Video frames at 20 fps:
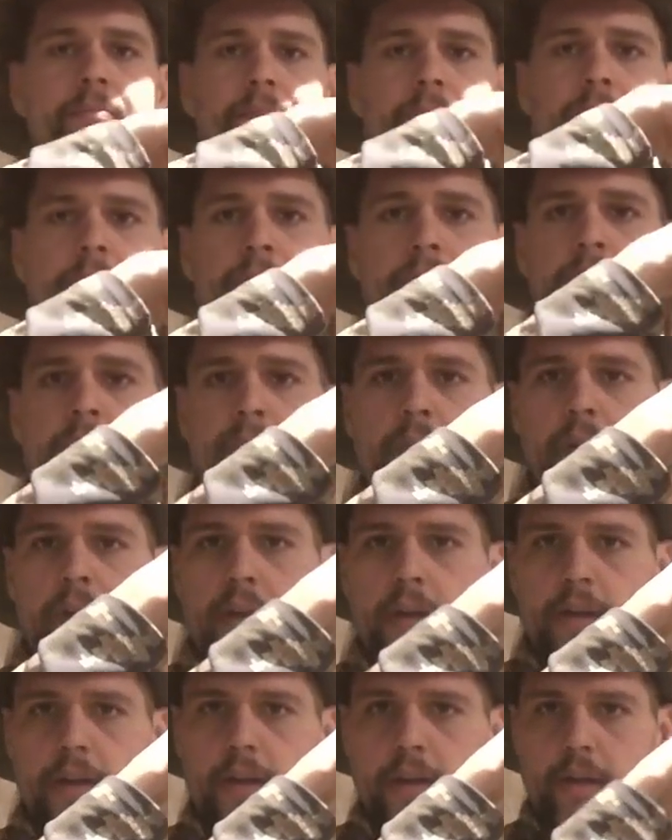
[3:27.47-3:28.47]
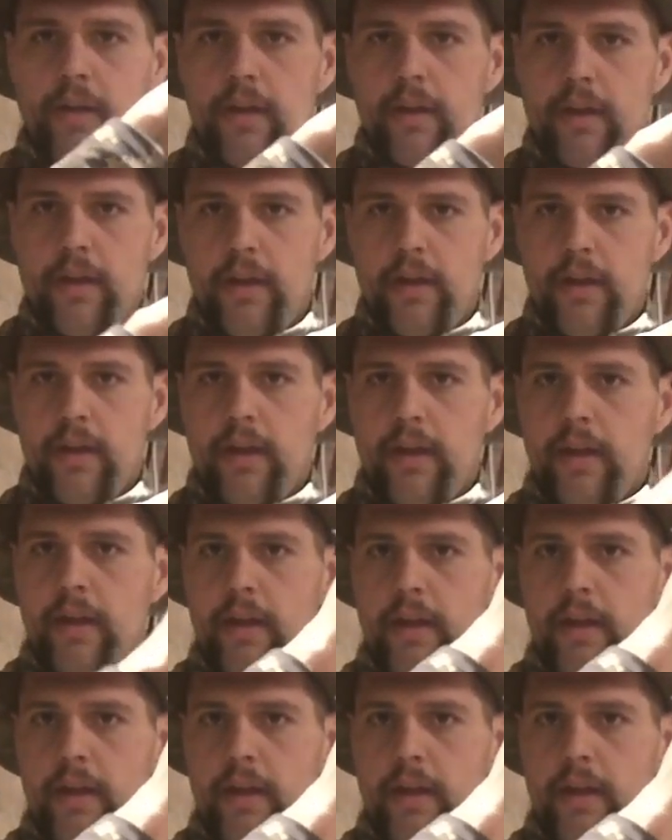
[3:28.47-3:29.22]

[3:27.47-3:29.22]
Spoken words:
Nothing is said.